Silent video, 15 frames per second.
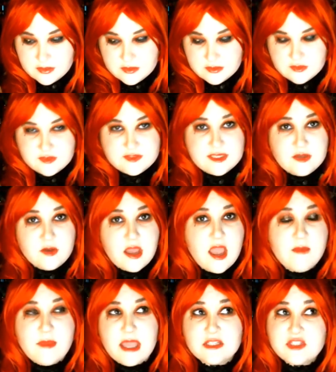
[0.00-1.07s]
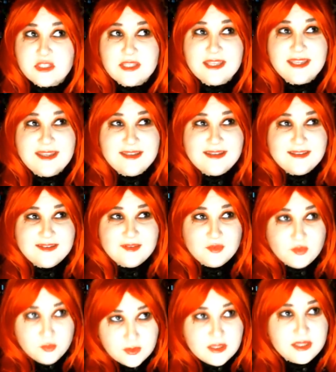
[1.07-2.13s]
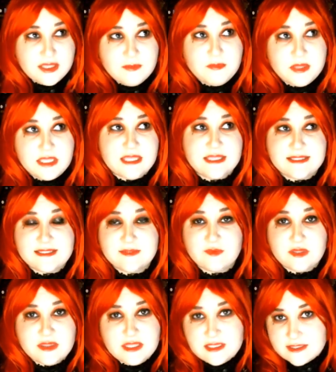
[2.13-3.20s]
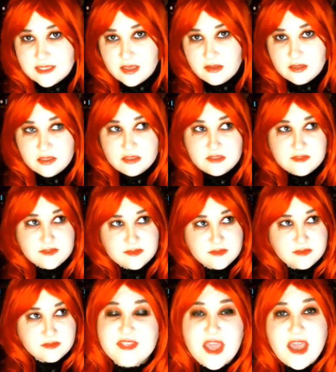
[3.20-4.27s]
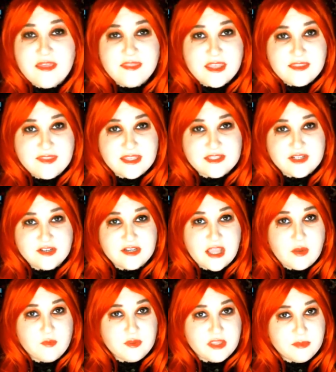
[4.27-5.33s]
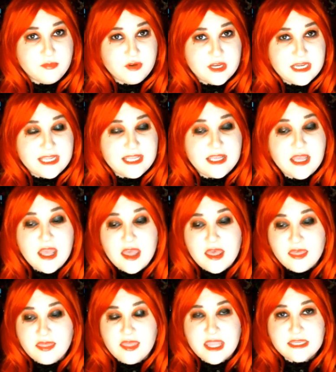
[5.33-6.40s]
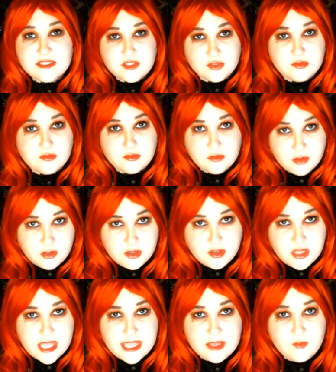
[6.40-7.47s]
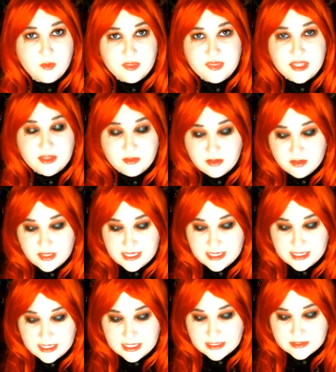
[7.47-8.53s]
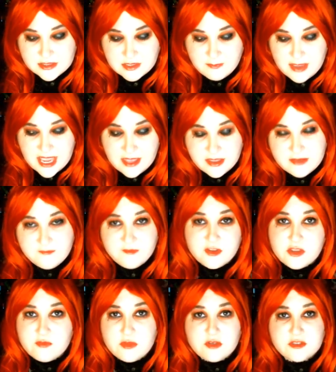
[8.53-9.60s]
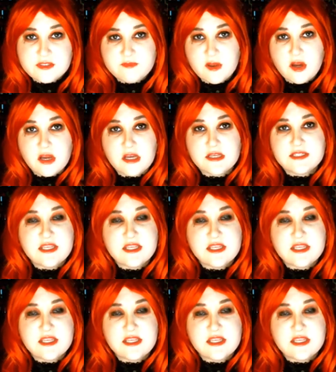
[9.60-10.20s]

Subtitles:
So I'm actually really pleased with these colors. I think they turned out really pretty. They do look like what they look like in the palette for the most part.